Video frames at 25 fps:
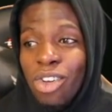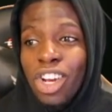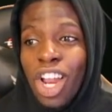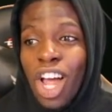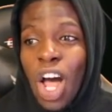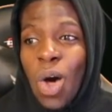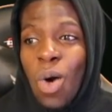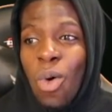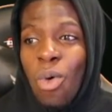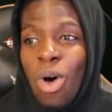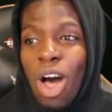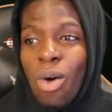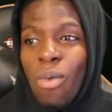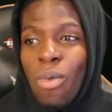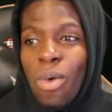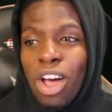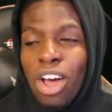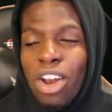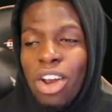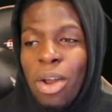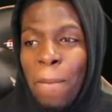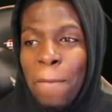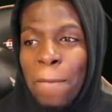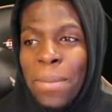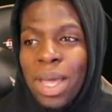You know what? We're
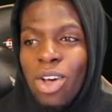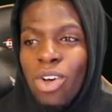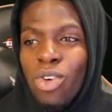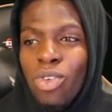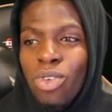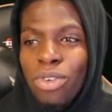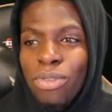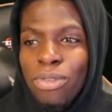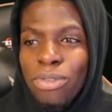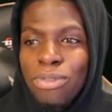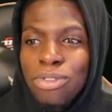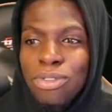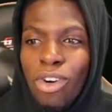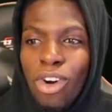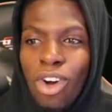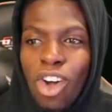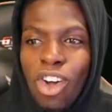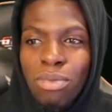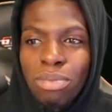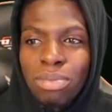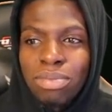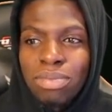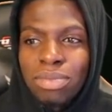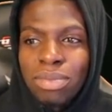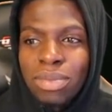going to build
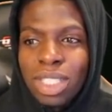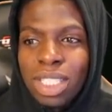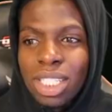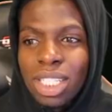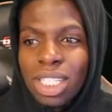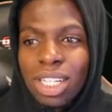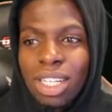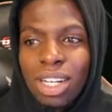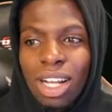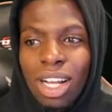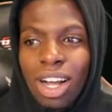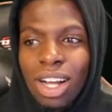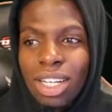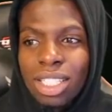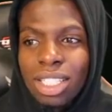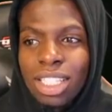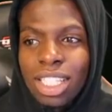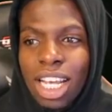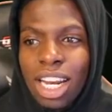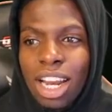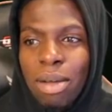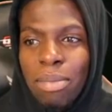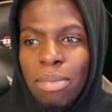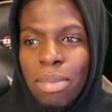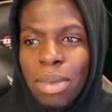from our
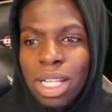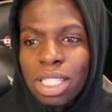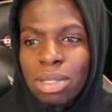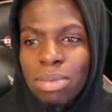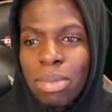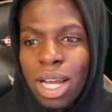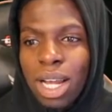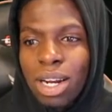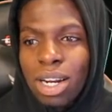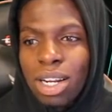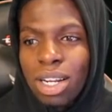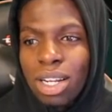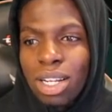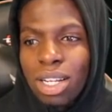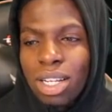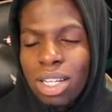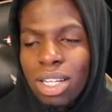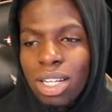centre mids, man.